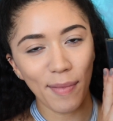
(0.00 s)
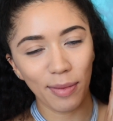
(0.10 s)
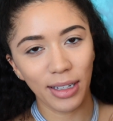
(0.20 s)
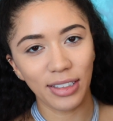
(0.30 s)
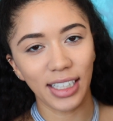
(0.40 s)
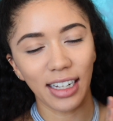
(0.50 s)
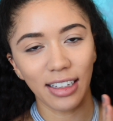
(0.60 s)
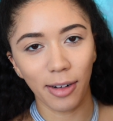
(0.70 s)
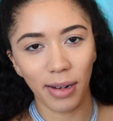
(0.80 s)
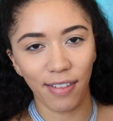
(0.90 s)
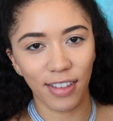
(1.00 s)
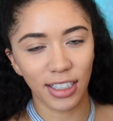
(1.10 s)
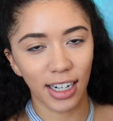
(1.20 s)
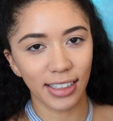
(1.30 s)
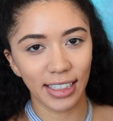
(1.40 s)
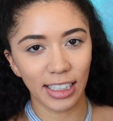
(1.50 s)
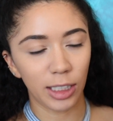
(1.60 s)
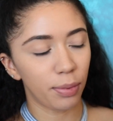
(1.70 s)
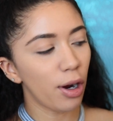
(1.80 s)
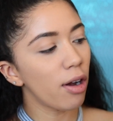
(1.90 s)
I'm going to be using a little bit of the
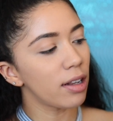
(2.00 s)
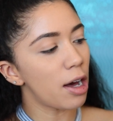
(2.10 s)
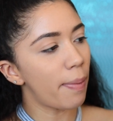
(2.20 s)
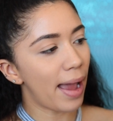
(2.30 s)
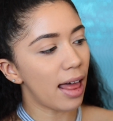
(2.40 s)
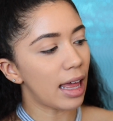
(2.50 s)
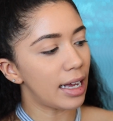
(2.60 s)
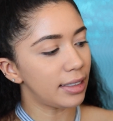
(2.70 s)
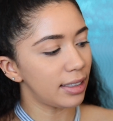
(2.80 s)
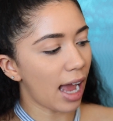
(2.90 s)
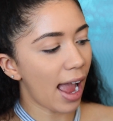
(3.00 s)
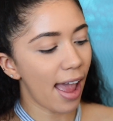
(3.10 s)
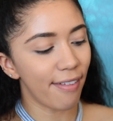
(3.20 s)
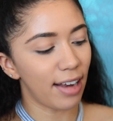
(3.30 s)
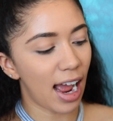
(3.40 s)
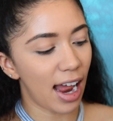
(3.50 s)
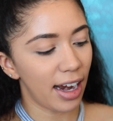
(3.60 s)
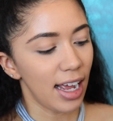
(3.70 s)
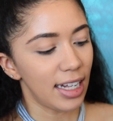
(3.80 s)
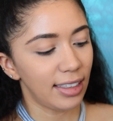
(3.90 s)
Tarteist Pro Glow palette. I have not
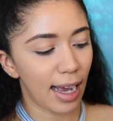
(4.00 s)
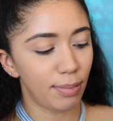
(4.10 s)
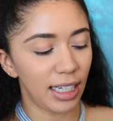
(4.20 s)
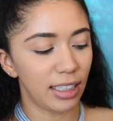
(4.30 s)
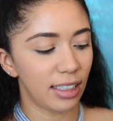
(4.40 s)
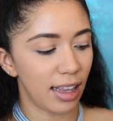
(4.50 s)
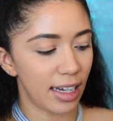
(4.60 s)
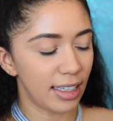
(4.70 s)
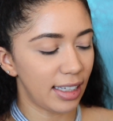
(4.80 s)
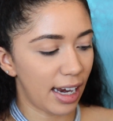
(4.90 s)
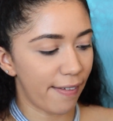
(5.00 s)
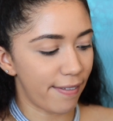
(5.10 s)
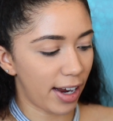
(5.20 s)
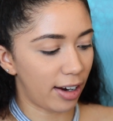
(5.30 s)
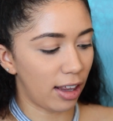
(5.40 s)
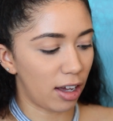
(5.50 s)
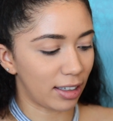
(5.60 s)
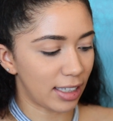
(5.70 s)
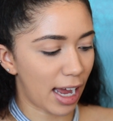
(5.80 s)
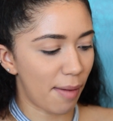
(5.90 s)
tapped into this in a very
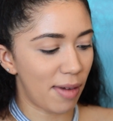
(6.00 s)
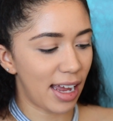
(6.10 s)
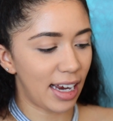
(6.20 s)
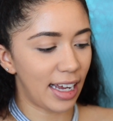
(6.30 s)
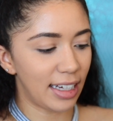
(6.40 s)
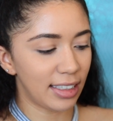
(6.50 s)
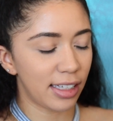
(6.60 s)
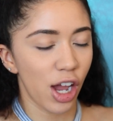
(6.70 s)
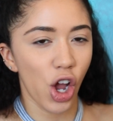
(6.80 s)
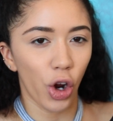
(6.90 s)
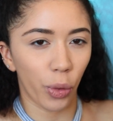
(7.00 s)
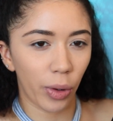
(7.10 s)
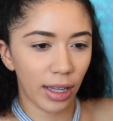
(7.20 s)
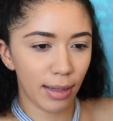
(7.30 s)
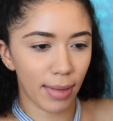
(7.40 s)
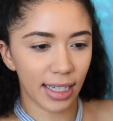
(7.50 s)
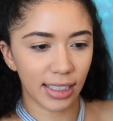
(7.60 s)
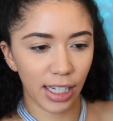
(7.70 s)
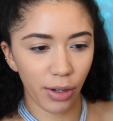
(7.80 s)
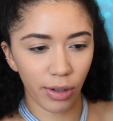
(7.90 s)
long time. It is really
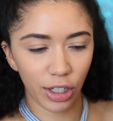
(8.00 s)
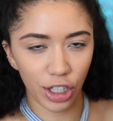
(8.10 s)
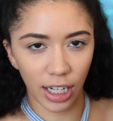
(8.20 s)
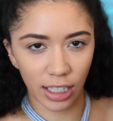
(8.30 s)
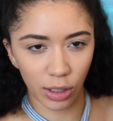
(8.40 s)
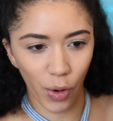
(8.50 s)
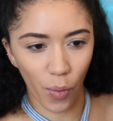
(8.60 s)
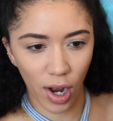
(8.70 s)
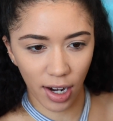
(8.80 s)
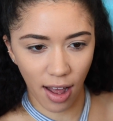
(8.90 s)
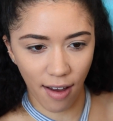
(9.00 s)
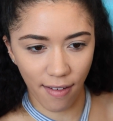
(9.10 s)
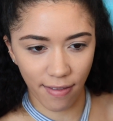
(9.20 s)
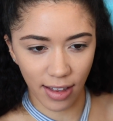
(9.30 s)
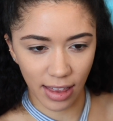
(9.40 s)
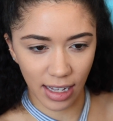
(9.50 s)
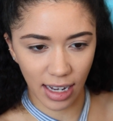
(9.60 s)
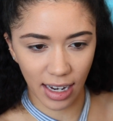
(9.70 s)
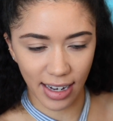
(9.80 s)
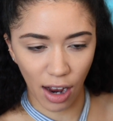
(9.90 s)
messy, which is one of
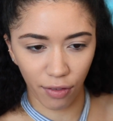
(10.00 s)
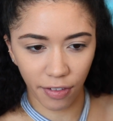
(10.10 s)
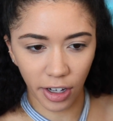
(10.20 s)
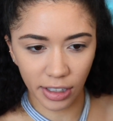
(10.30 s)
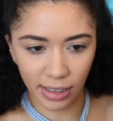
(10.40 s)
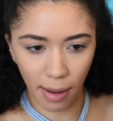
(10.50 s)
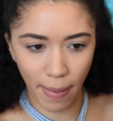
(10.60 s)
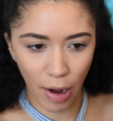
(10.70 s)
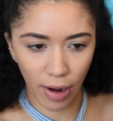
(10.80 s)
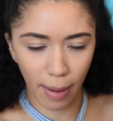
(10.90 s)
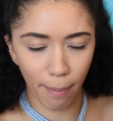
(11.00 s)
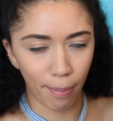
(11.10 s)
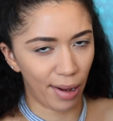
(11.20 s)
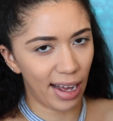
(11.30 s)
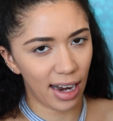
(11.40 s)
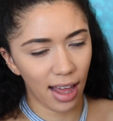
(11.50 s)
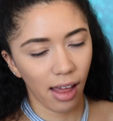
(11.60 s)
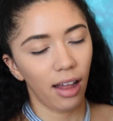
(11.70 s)
the downfalls about it, but